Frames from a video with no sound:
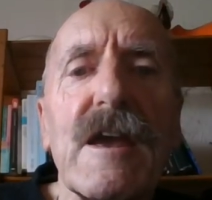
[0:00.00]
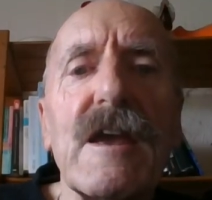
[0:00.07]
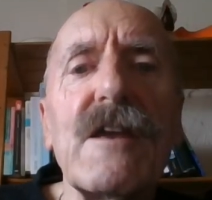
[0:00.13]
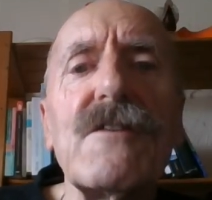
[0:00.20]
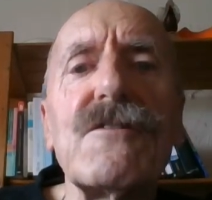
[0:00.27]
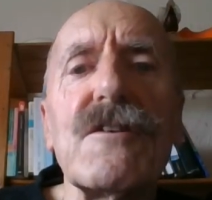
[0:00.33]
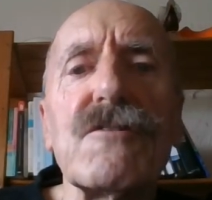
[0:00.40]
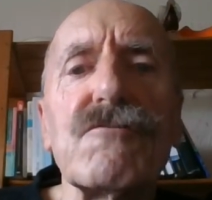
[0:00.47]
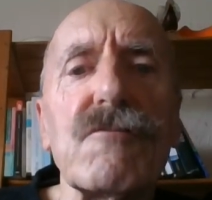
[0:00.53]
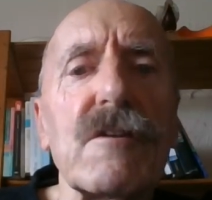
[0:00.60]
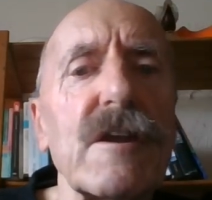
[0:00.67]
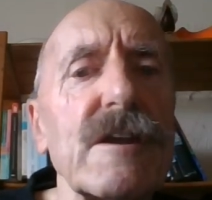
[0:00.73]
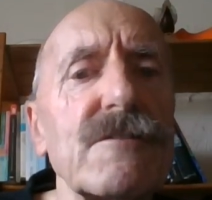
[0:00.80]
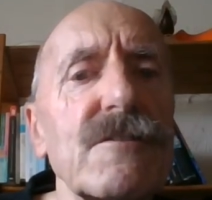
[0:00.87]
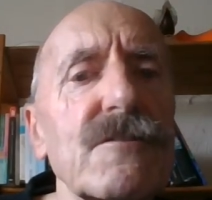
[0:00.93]
Is this
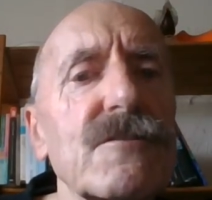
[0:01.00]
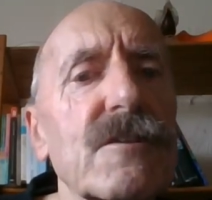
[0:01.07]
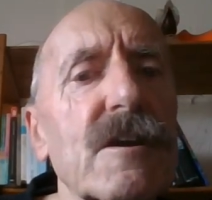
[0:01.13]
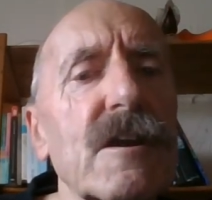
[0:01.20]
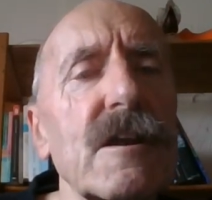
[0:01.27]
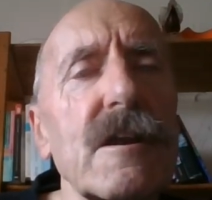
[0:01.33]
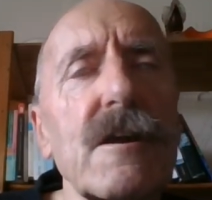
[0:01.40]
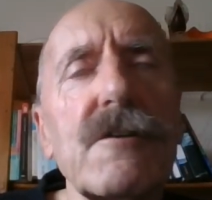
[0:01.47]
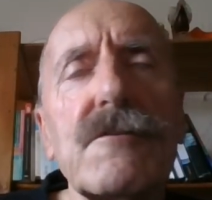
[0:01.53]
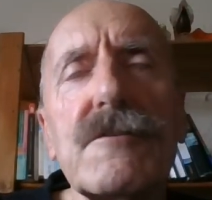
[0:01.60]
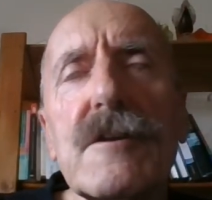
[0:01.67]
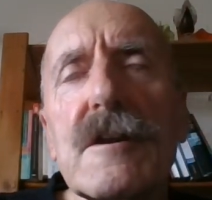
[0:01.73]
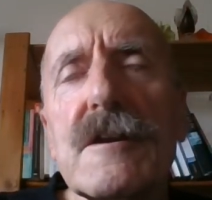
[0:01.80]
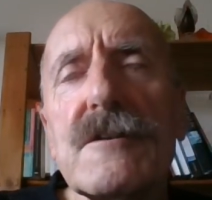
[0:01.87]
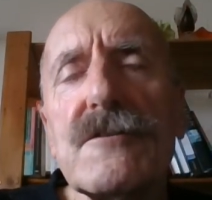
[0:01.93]
related to
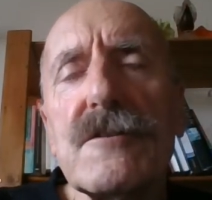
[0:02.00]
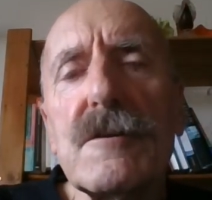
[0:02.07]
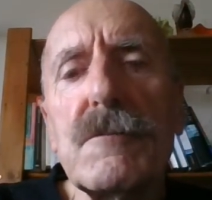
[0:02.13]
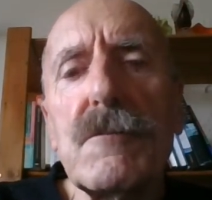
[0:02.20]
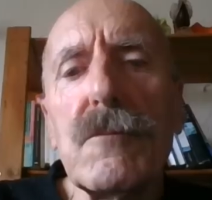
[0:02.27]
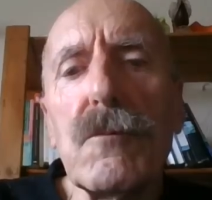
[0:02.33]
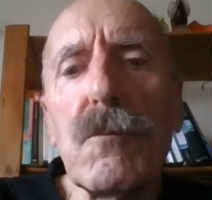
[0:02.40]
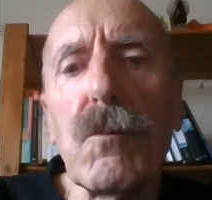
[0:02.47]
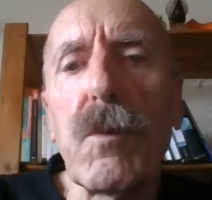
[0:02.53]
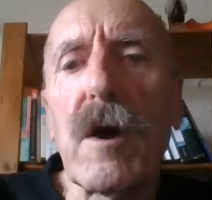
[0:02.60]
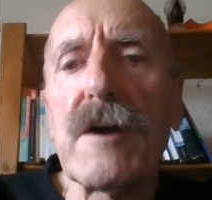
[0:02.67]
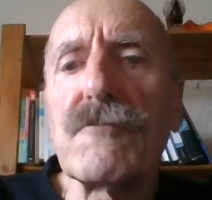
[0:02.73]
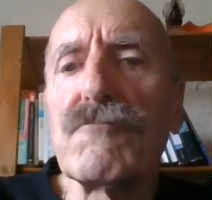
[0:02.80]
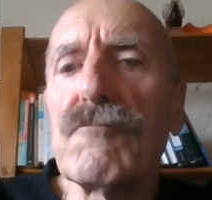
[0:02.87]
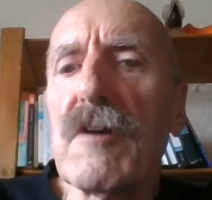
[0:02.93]
colonialism,
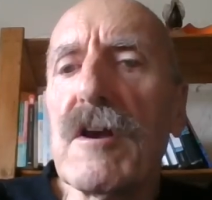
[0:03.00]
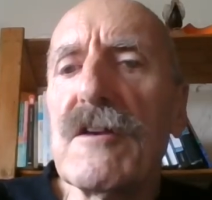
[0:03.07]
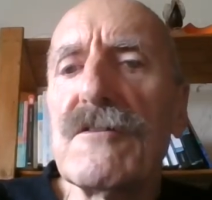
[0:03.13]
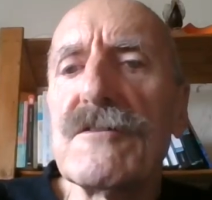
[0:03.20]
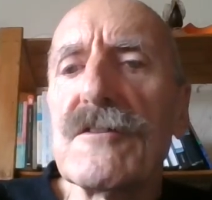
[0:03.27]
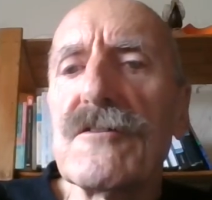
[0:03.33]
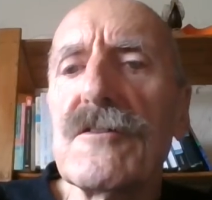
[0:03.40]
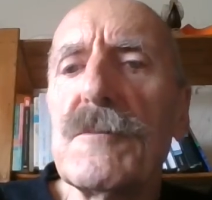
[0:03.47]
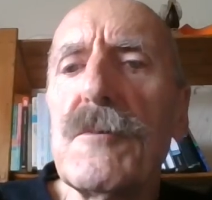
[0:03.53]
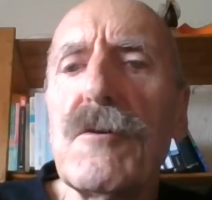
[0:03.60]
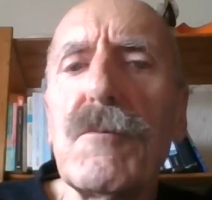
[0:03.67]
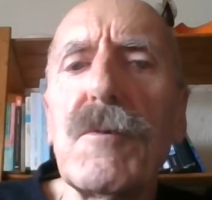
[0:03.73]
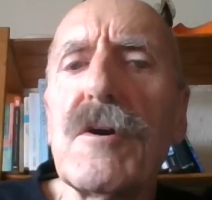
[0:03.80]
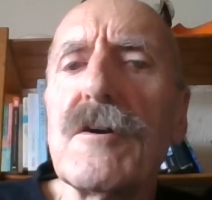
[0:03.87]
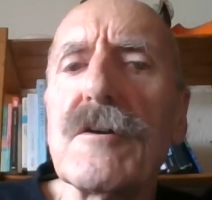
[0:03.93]
white racism,
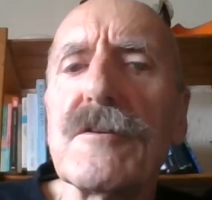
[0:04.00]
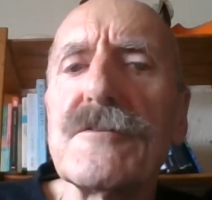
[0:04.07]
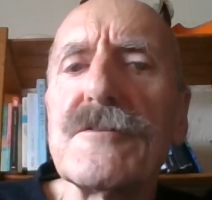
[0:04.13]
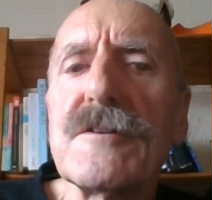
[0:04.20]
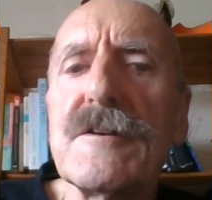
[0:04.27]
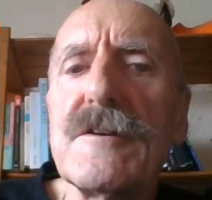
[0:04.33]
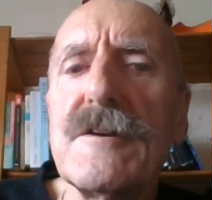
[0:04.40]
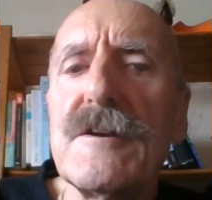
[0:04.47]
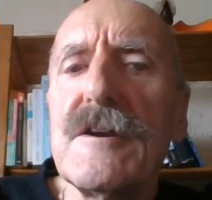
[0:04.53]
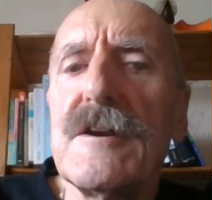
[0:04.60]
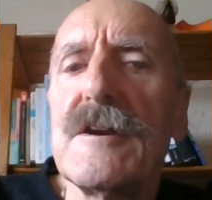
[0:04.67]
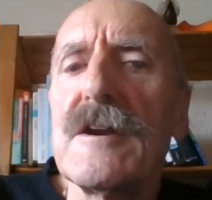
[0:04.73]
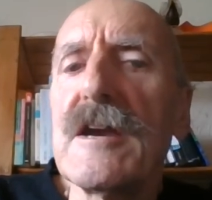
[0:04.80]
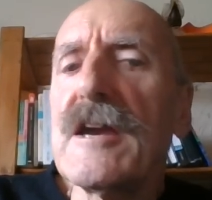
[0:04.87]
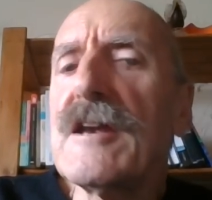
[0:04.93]
or what?
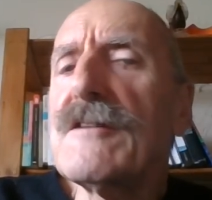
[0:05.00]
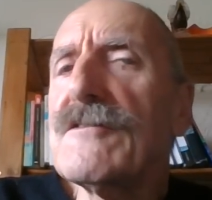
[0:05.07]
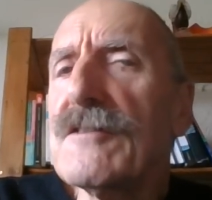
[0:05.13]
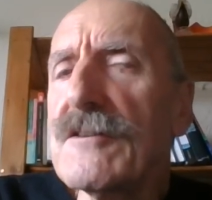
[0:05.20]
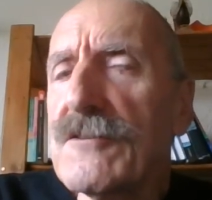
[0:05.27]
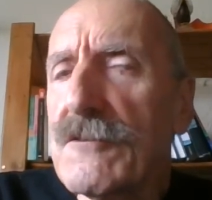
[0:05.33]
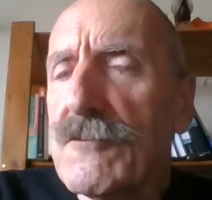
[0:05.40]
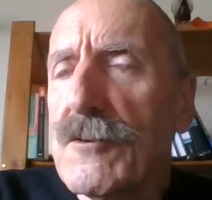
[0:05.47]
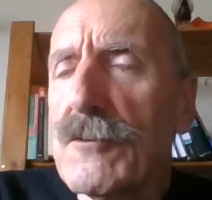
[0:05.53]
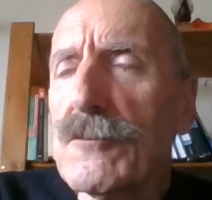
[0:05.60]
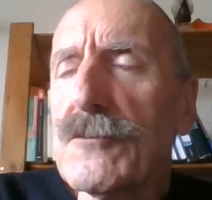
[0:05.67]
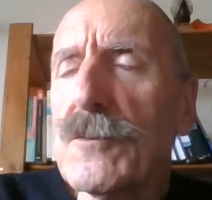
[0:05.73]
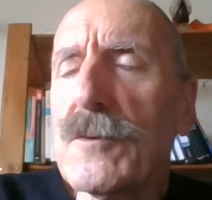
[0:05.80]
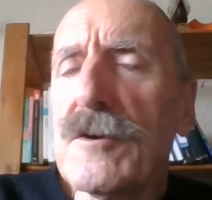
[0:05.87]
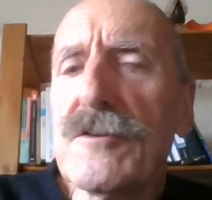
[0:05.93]
It is, of
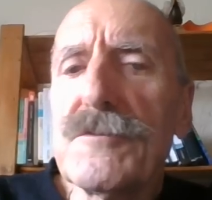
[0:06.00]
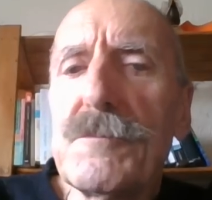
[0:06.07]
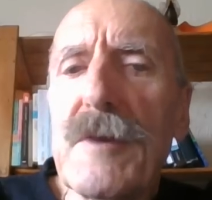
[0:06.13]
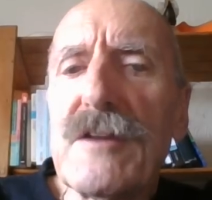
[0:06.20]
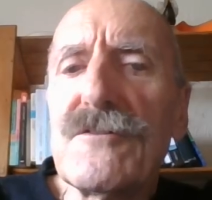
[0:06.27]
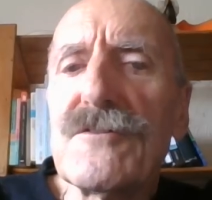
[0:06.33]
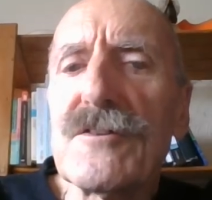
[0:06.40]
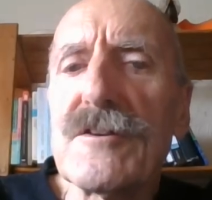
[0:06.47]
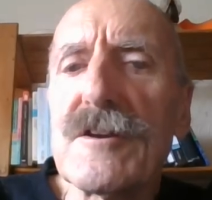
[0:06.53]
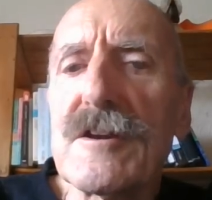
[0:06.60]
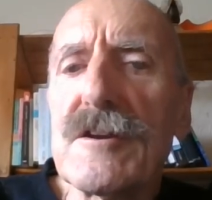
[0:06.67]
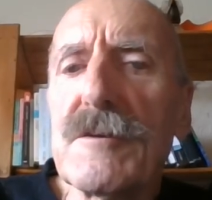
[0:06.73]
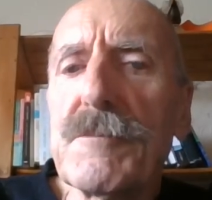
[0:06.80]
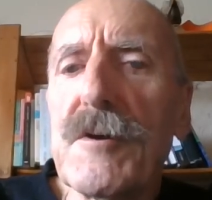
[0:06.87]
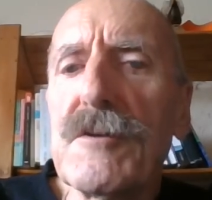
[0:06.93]
course, worth
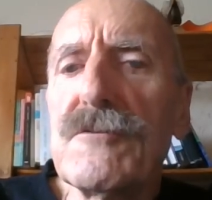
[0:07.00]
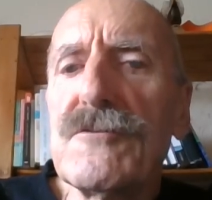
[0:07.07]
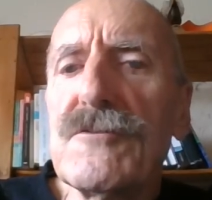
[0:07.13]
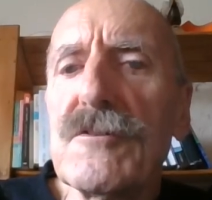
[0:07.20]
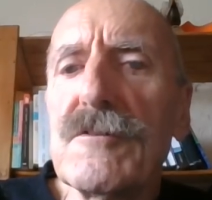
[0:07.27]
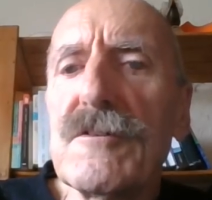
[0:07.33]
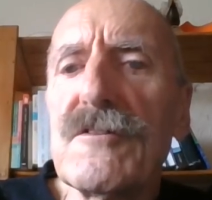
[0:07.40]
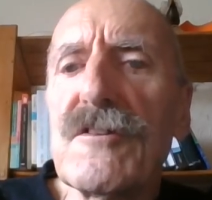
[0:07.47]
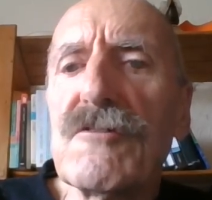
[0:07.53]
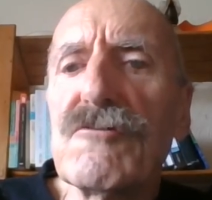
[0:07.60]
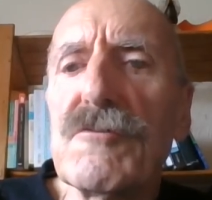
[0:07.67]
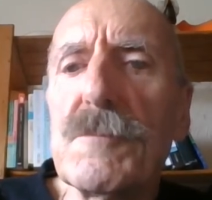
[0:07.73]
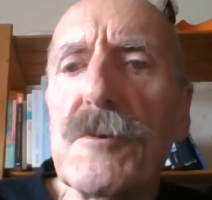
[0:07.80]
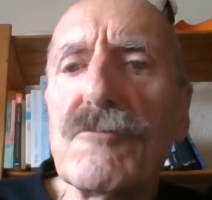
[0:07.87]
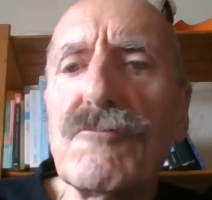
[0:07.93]
mentioning that both
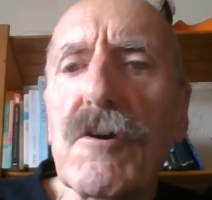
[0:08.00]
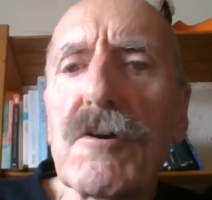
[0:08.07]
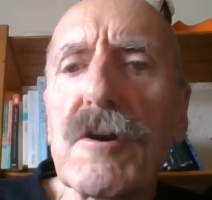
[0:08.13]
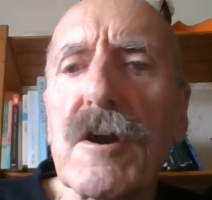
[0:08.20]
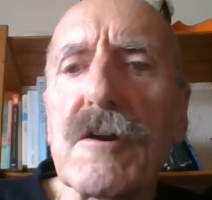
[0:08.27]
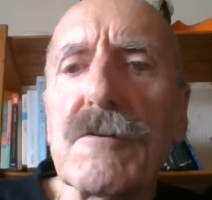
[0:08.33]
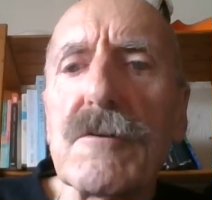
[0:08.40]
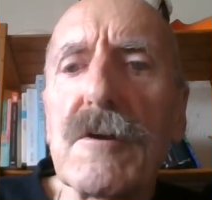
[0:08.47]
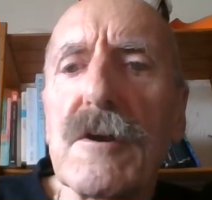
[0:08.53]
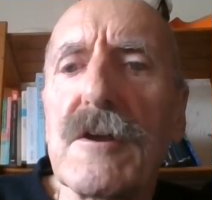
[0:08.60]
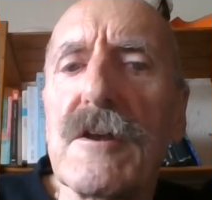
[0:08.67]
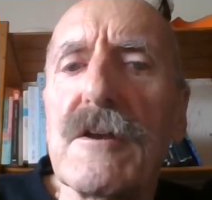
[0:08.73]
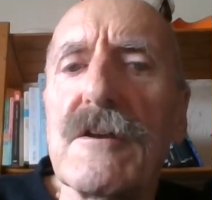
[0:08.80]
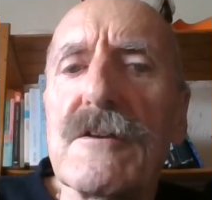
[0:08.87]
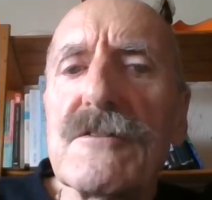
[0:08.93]
Tunisia and Morocco
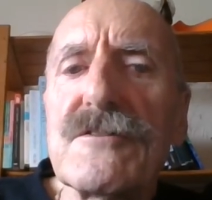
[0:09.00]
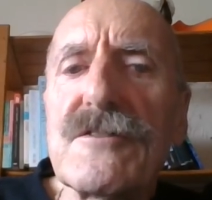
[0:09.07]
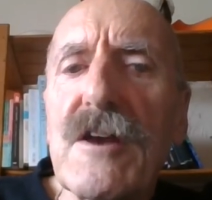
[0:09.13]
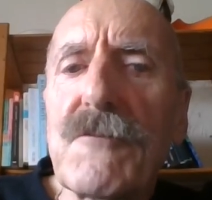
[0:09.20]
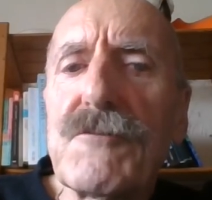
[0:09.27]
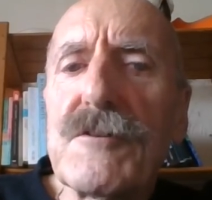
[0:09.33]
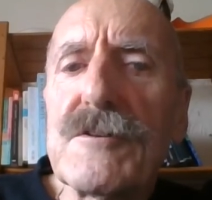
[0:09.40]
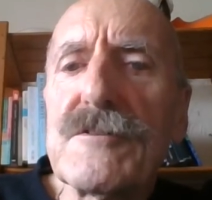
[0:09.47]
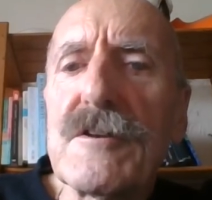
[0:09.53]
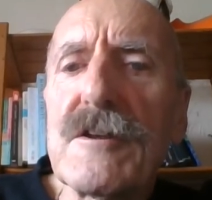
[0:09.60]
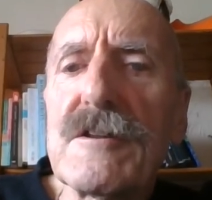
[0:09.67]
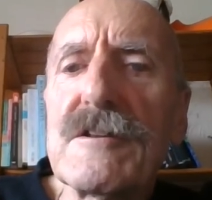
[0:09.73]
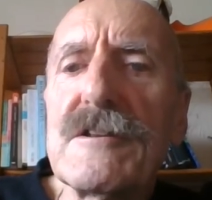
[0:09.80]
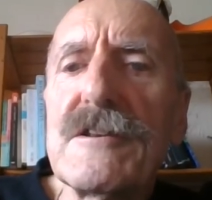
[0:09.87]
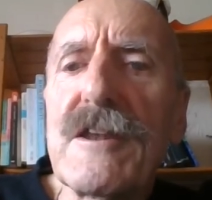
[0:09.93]
suffered
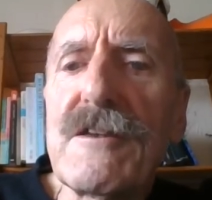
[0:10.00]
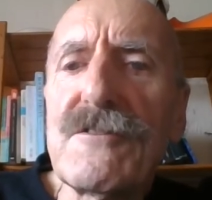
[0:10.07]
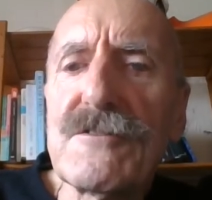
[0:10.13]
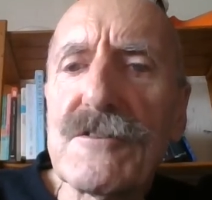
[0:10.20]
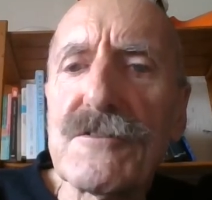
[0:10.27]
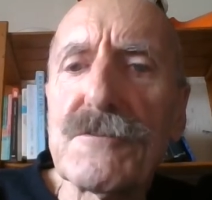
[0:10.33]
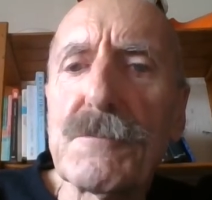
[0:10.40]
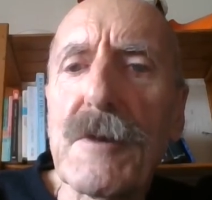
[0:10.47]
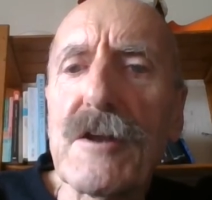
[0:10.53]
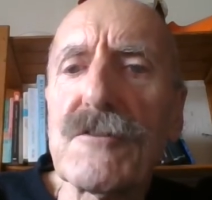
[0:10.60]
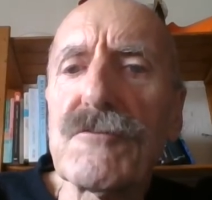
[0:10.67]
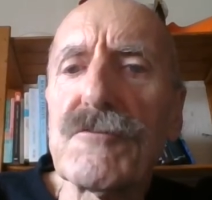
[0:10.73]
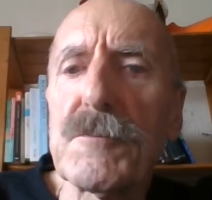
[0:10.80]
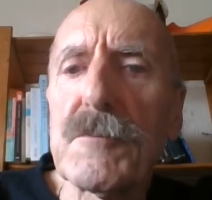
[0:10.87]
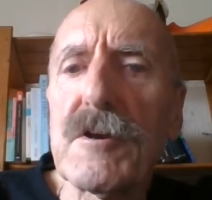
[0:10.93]
at least as
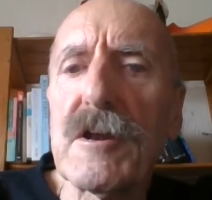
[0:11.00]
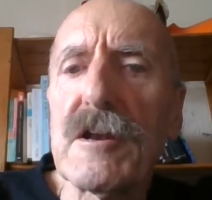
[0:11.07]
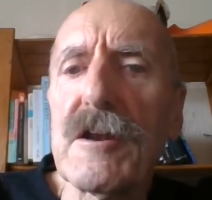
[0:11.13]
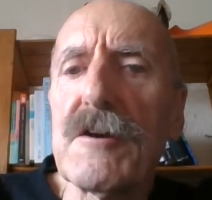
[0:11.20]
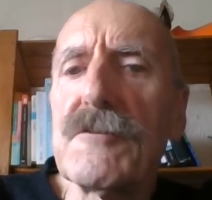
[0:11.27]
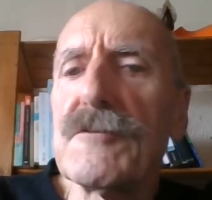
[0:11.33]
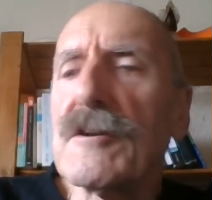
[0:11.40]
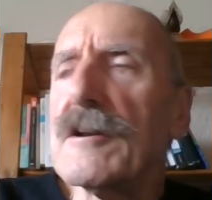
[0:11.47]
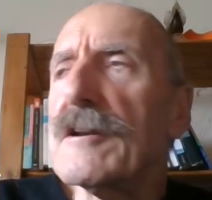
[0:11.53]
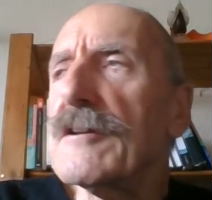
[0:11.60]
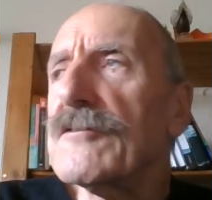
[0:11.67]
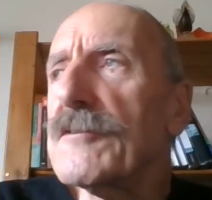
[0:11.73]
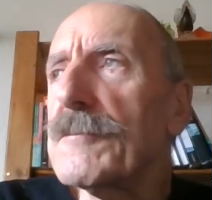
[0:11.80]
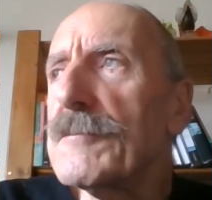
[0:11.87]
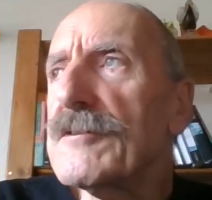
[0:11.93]
much from
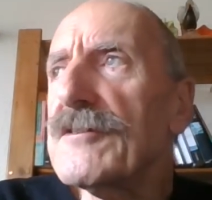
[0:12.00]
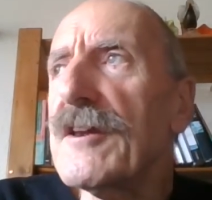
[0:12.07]
colonialism as